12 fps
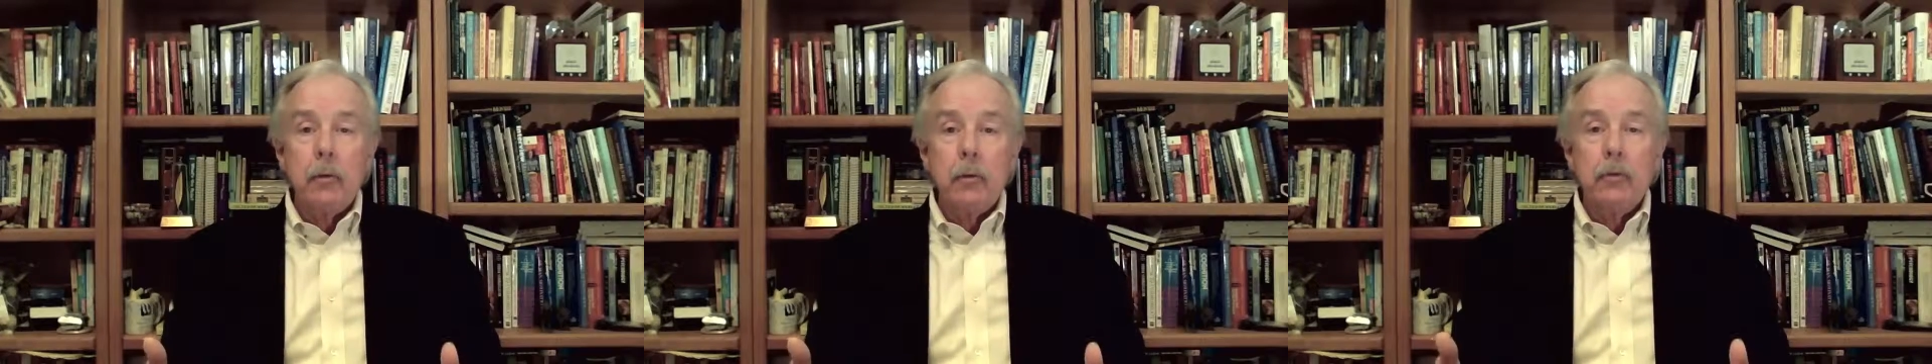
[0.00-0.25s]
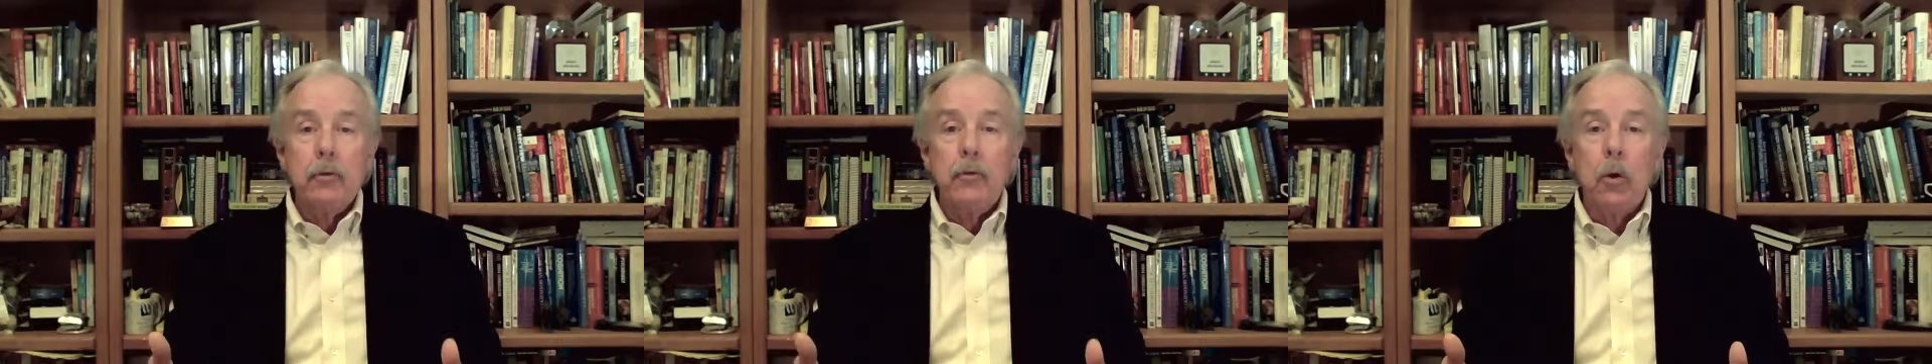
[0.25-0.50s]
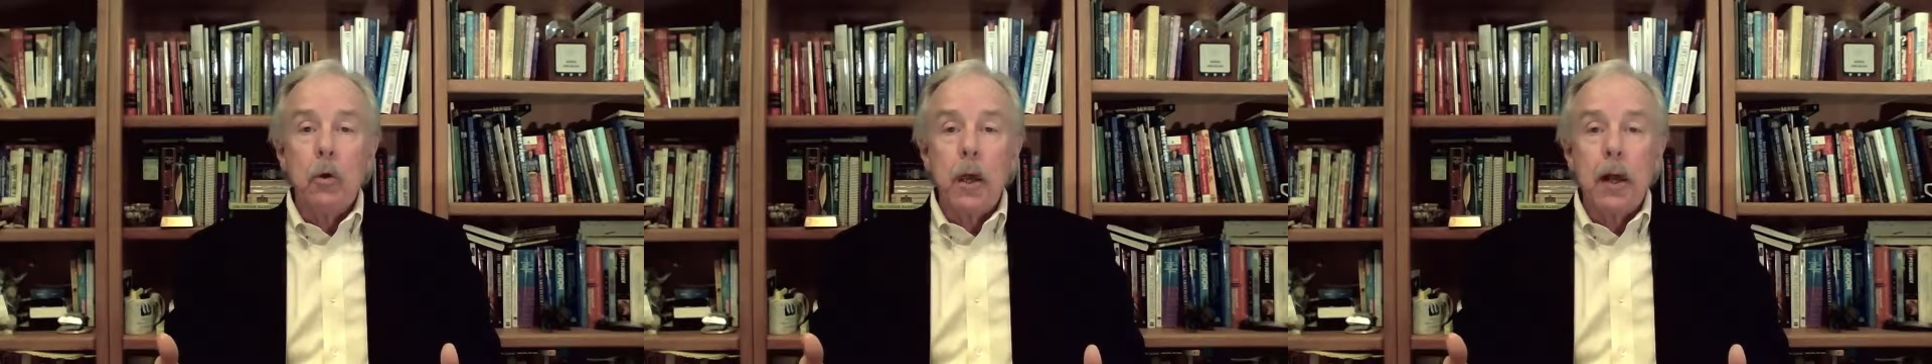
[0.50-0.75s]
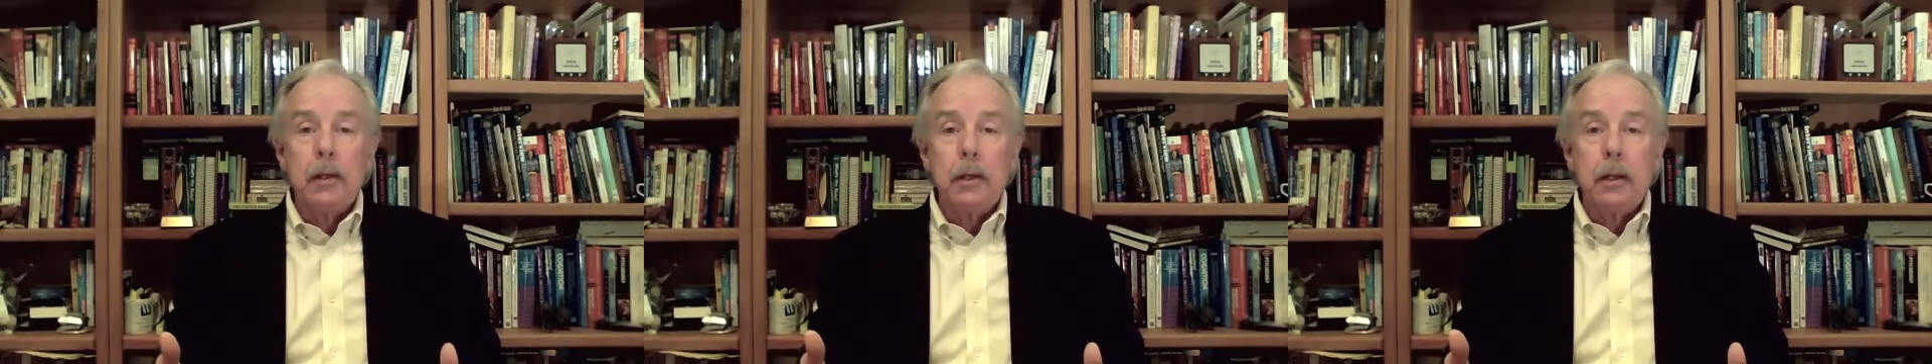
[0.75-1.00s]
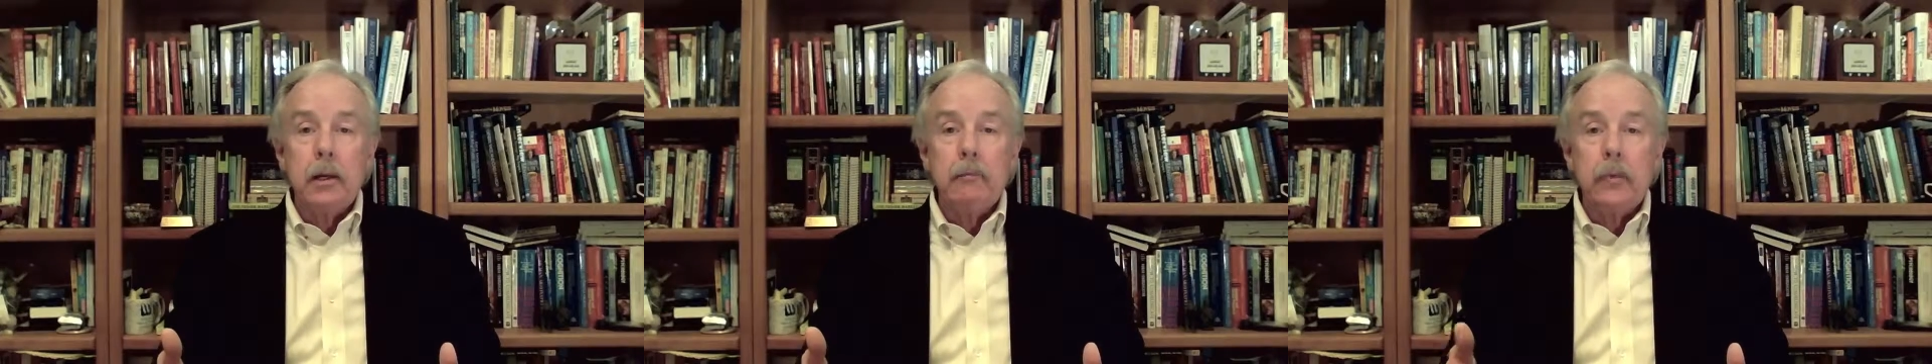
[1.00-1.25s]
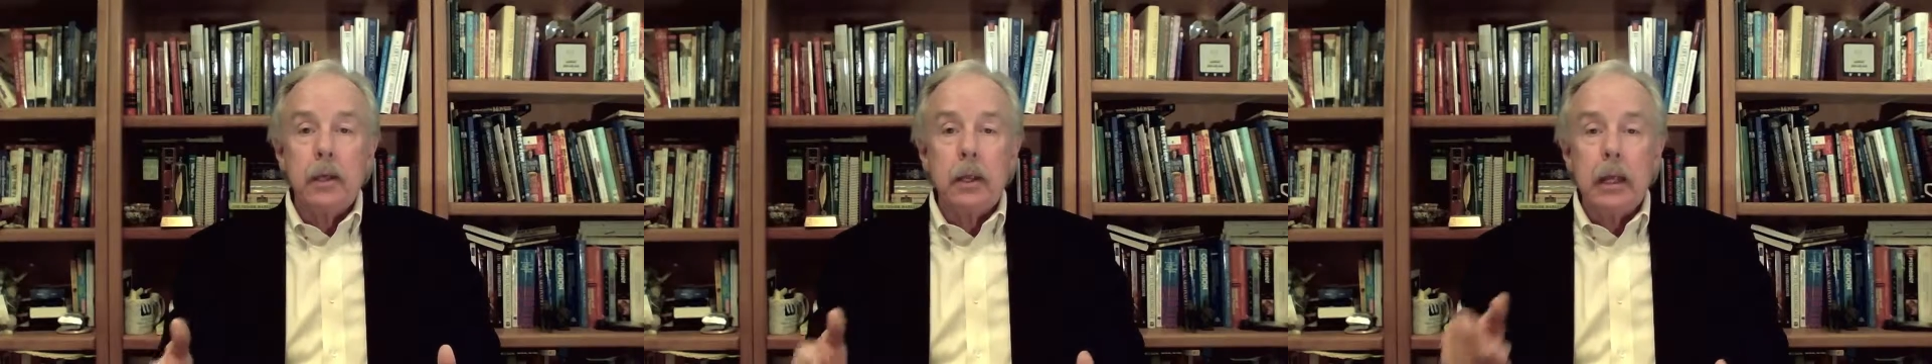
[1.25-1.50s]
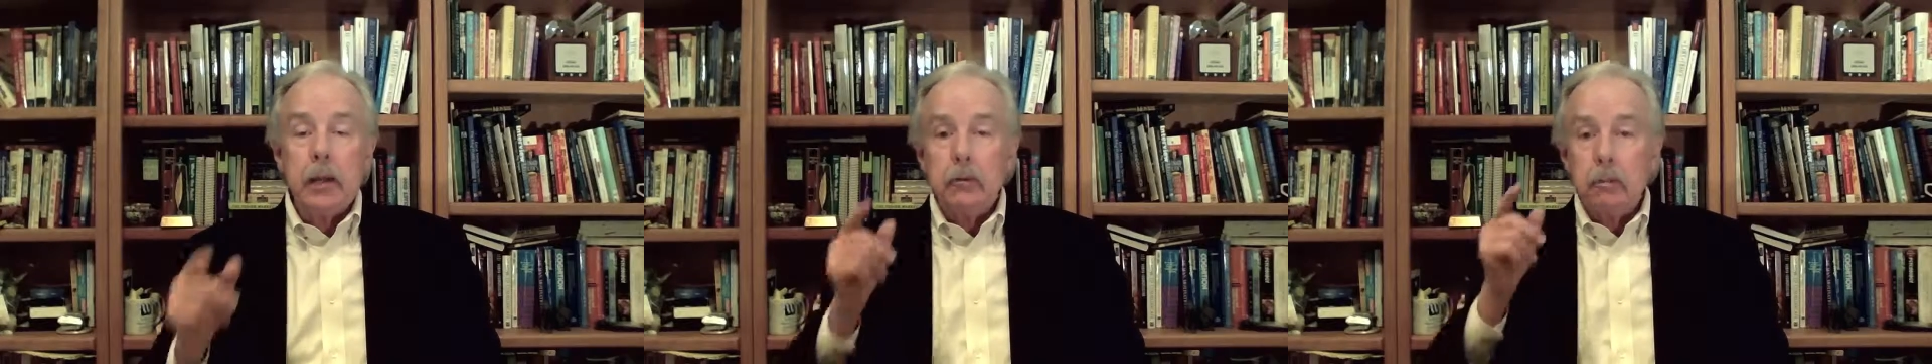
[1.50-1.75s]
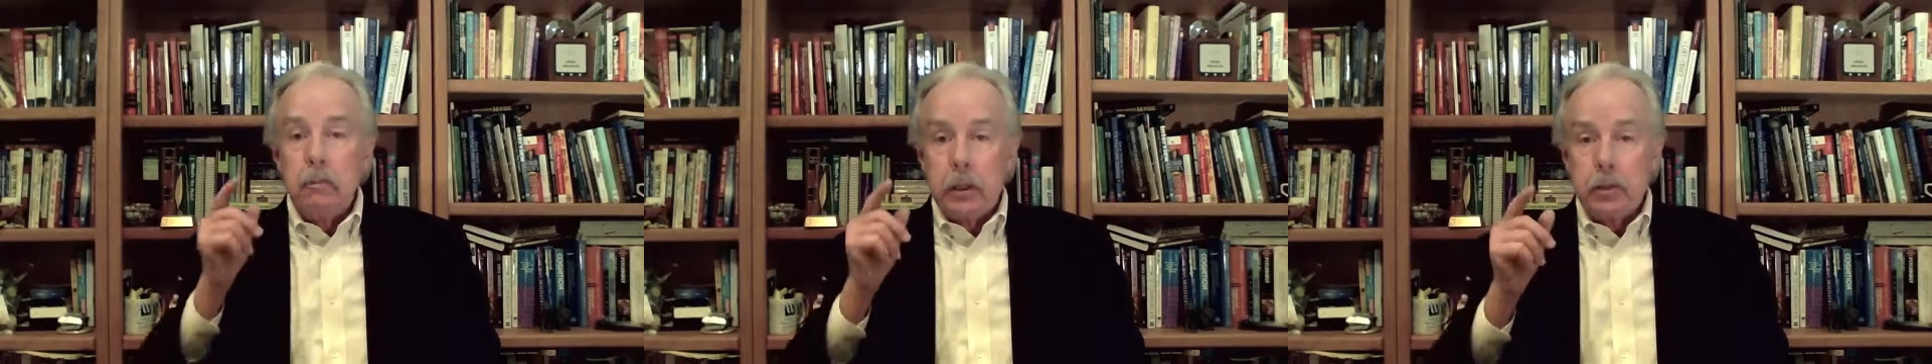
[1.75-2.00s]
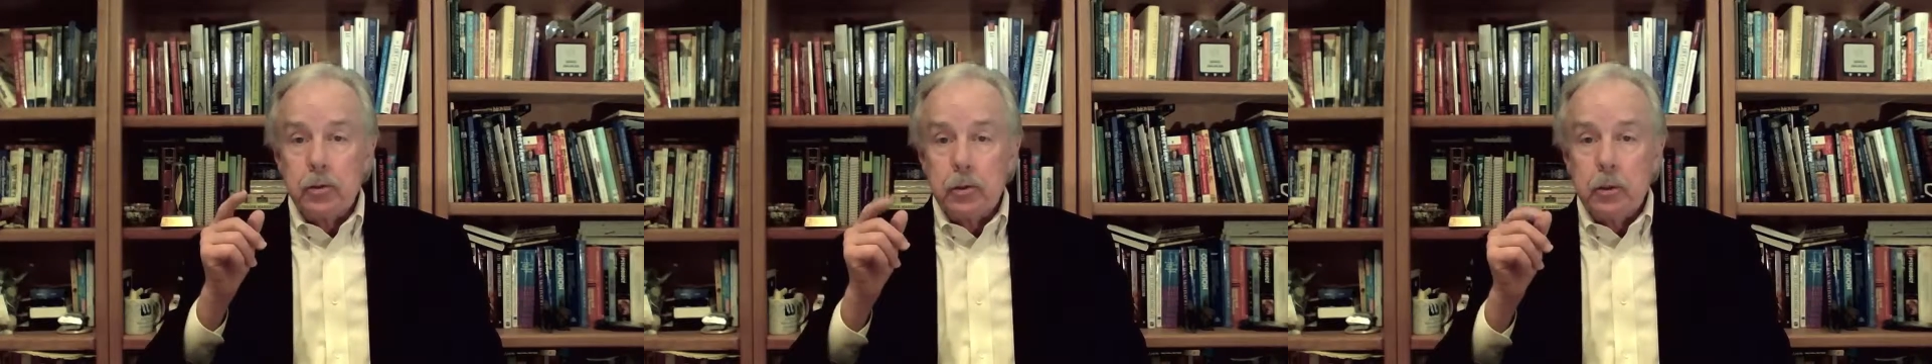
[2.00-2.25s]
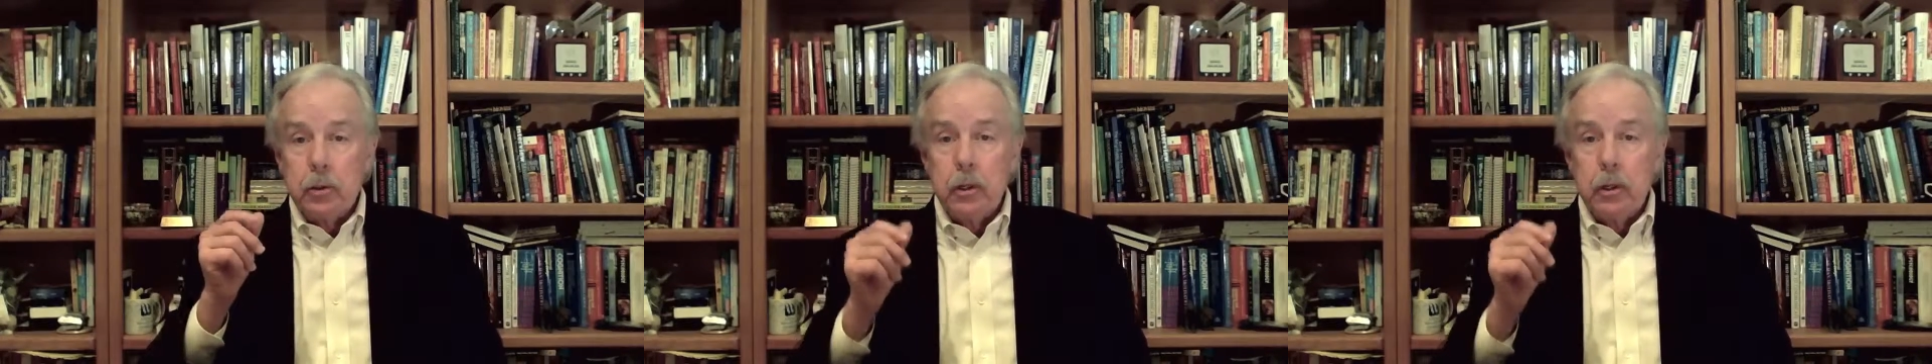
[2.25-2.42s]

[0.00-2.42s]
with this whole idea, is a picture.